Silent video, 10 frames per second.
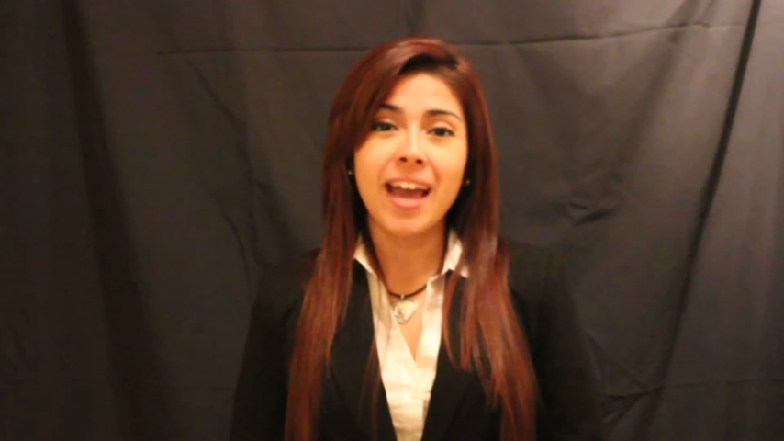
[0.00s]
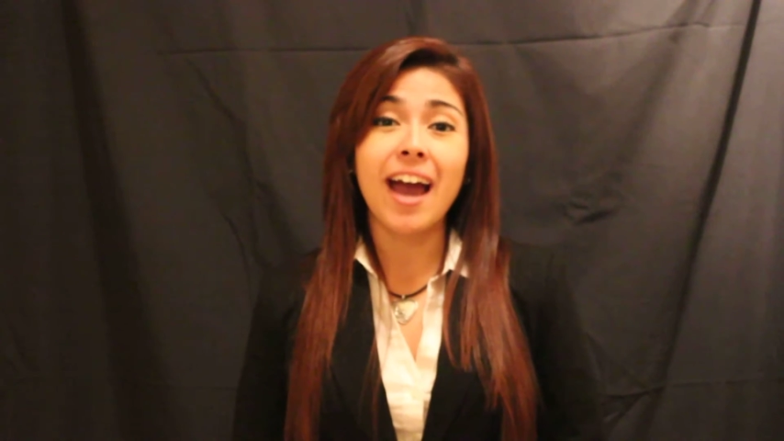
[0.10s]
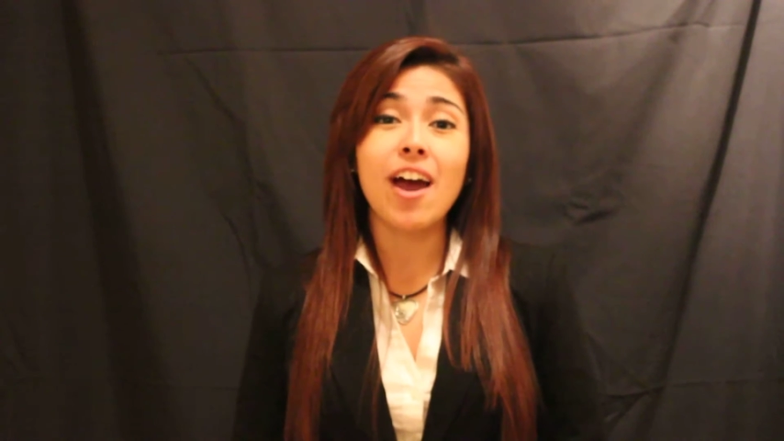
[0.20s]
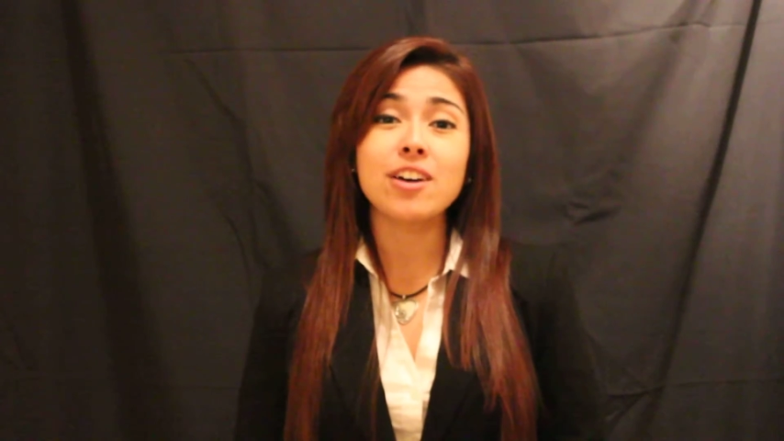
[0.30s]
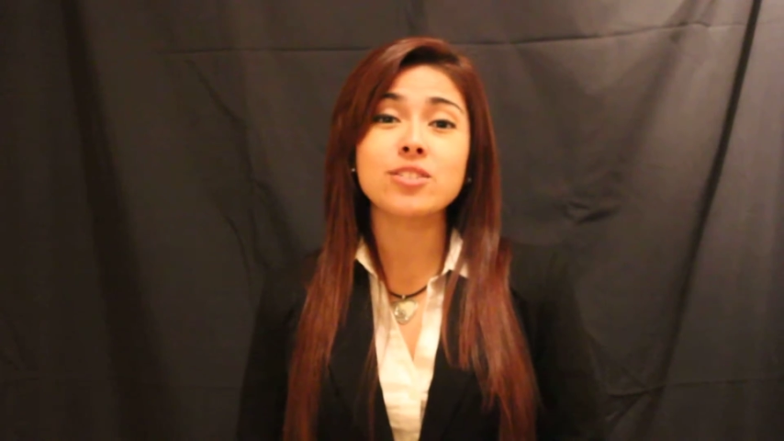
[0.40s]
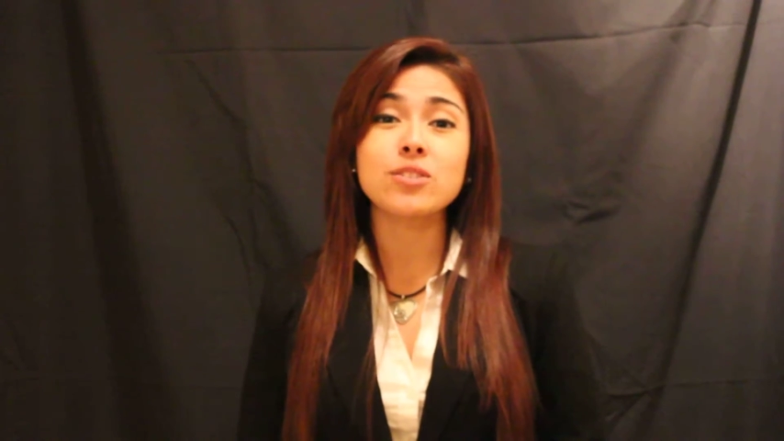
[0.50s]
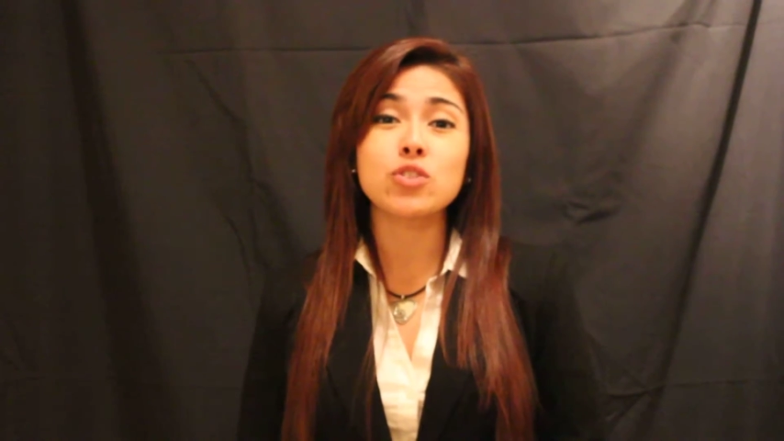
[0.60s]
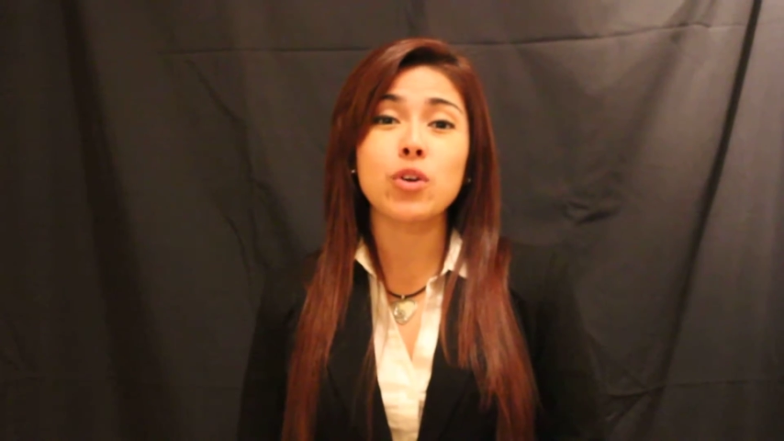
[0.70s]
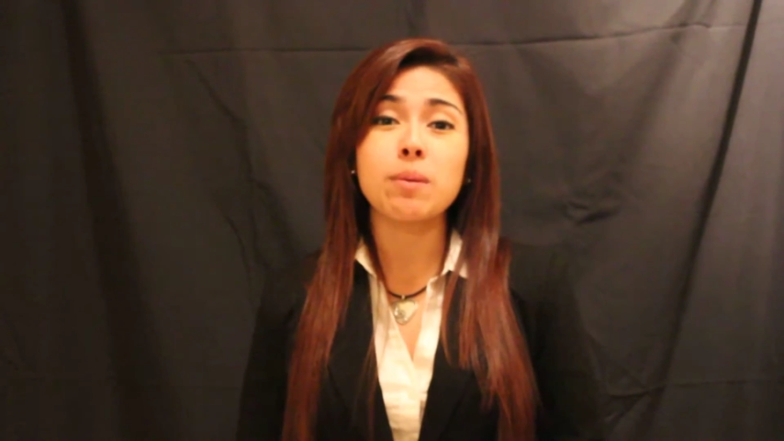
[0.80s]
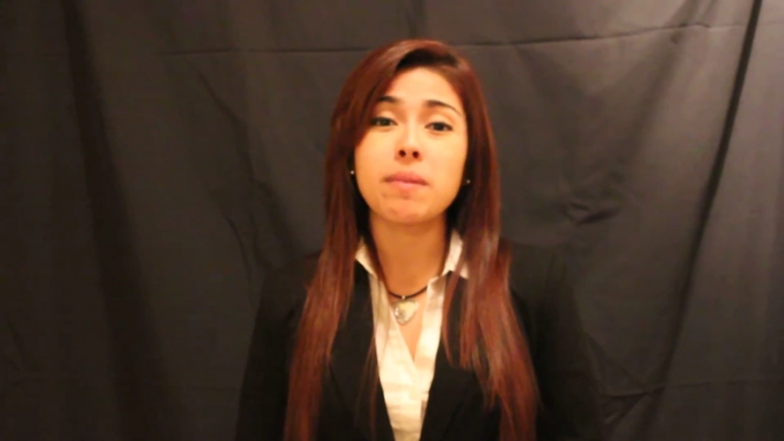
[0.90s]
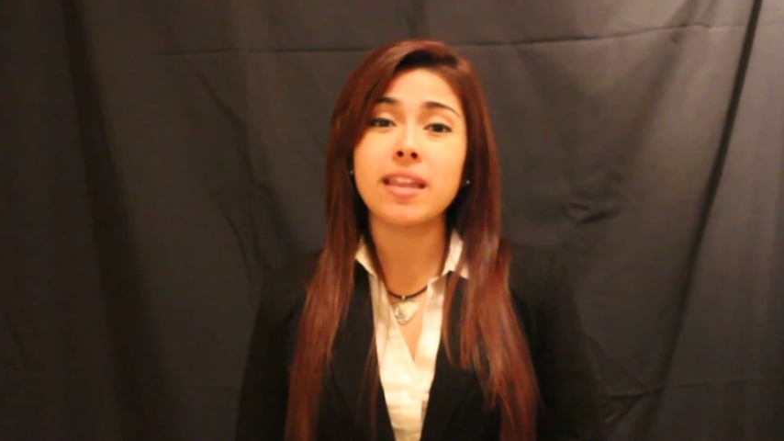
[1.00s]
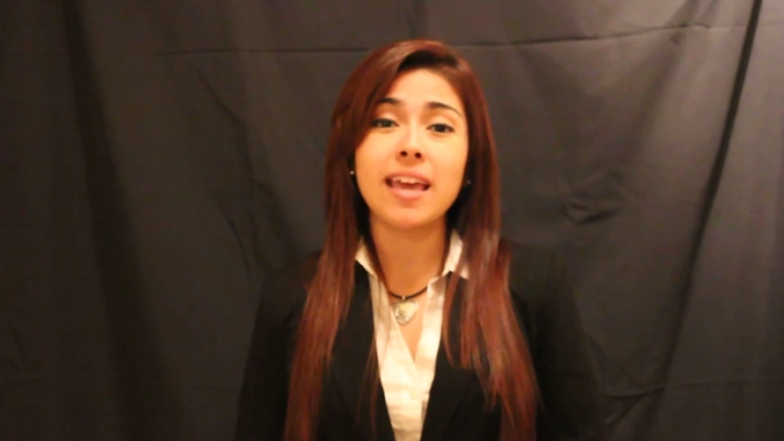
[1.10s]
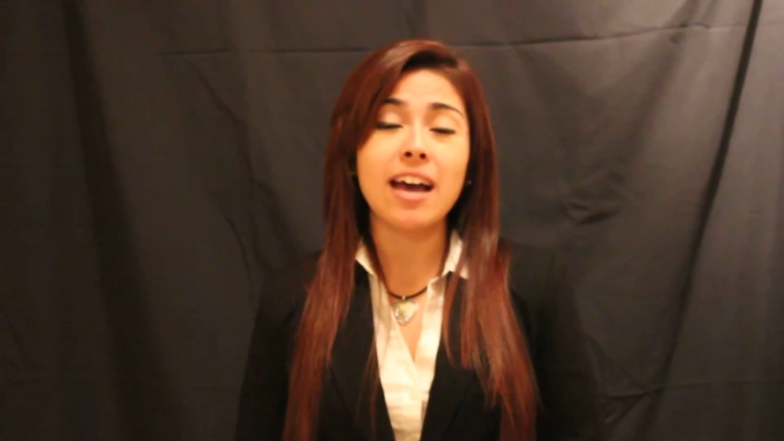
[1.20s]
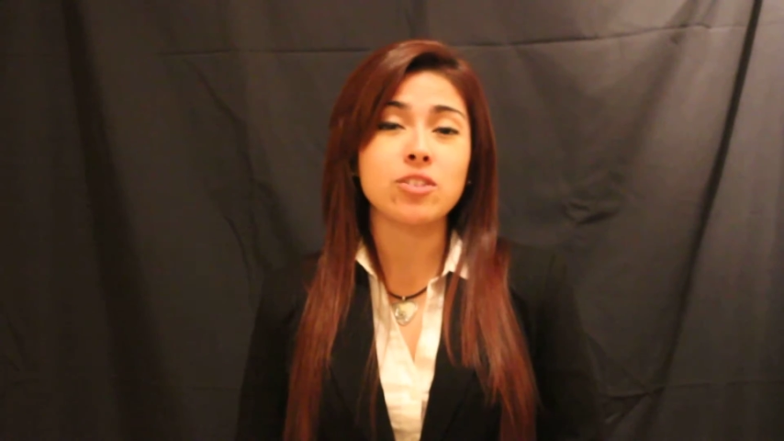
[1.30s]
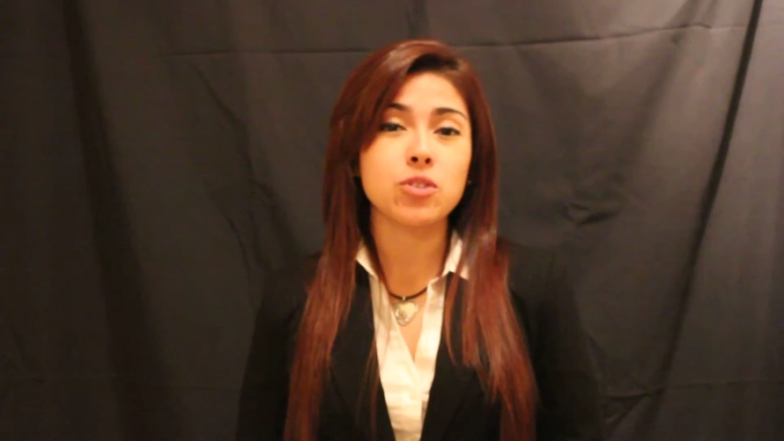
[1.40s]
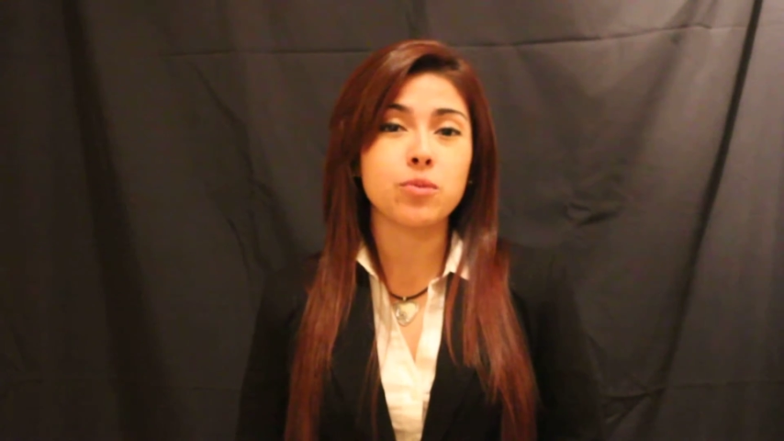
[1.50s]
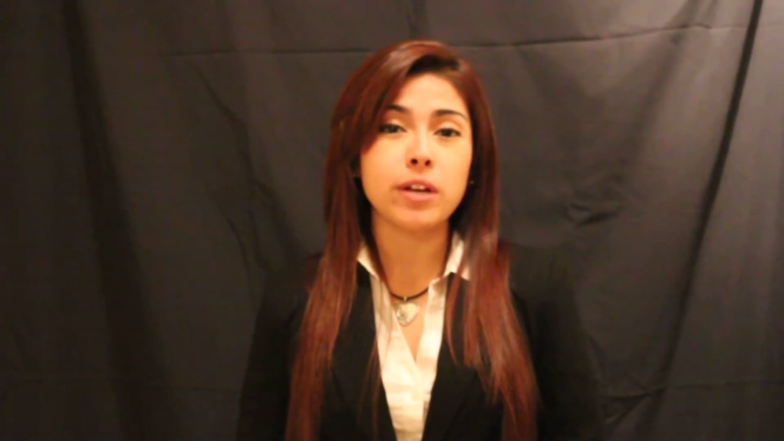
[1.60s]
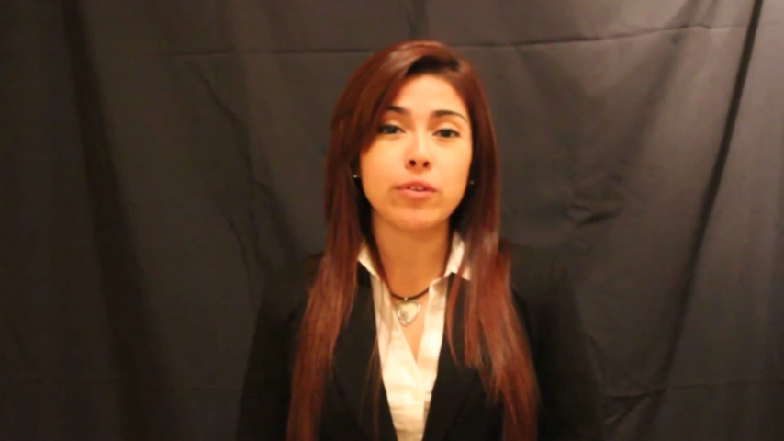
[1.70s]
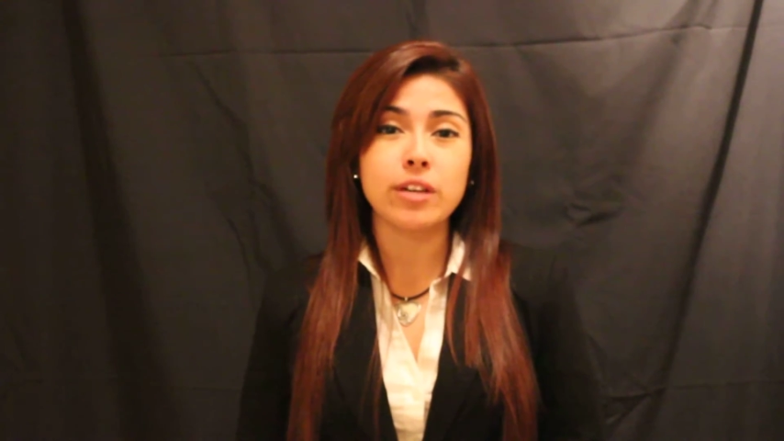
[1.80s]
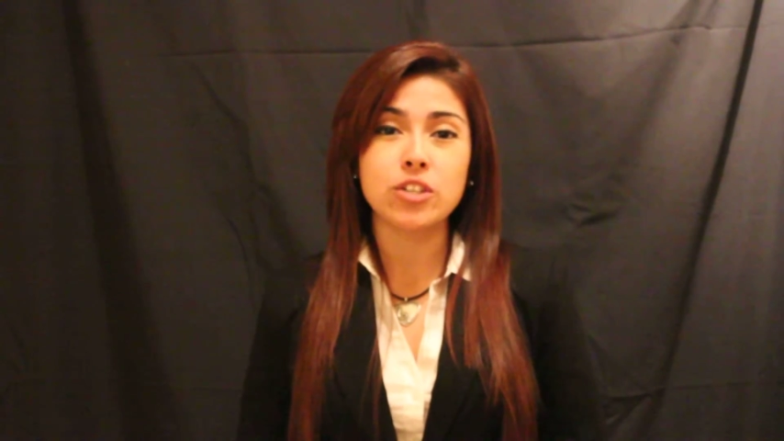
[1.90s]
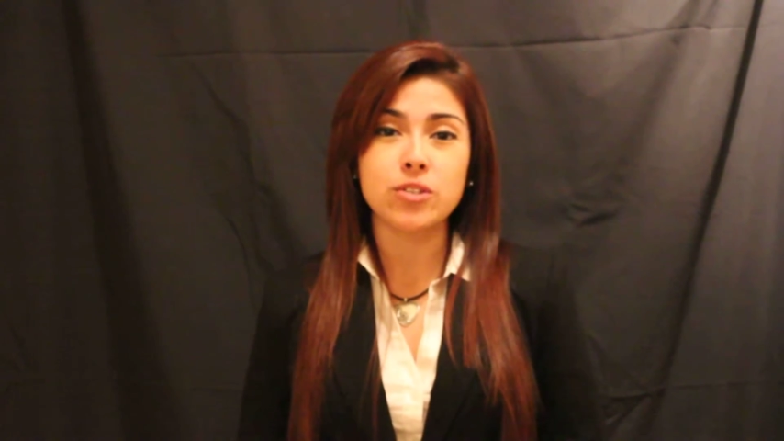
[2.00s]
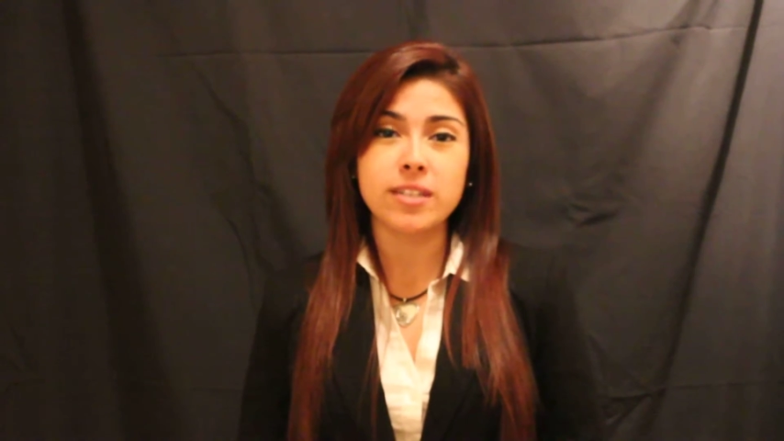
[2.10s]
I also enjoy many outdoor recreational